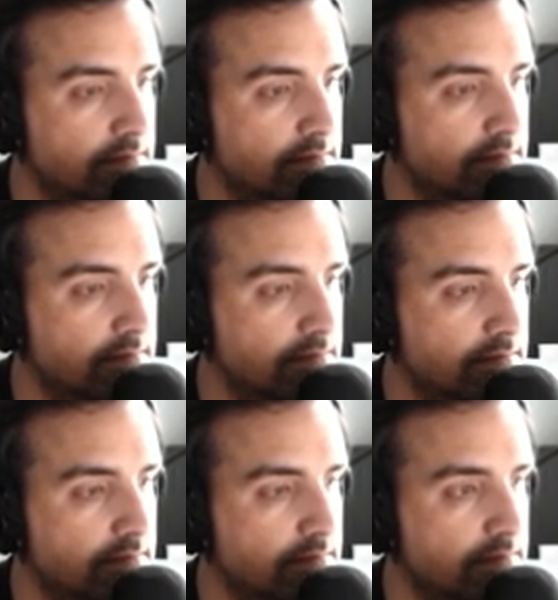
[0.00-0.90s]

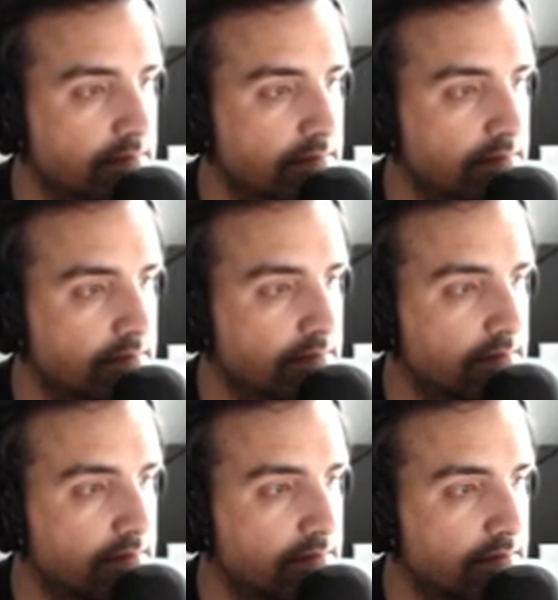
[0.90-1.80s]

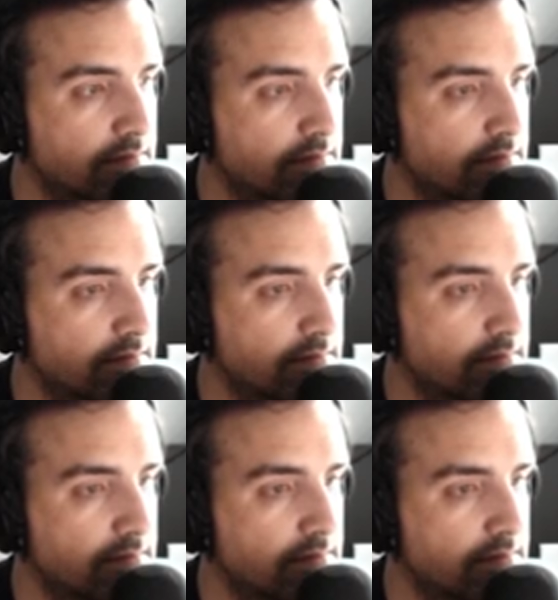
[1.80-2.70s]

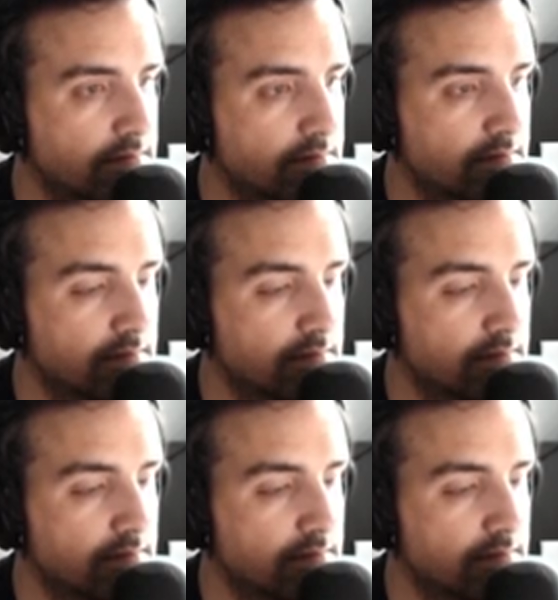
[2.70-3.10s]
[no speech]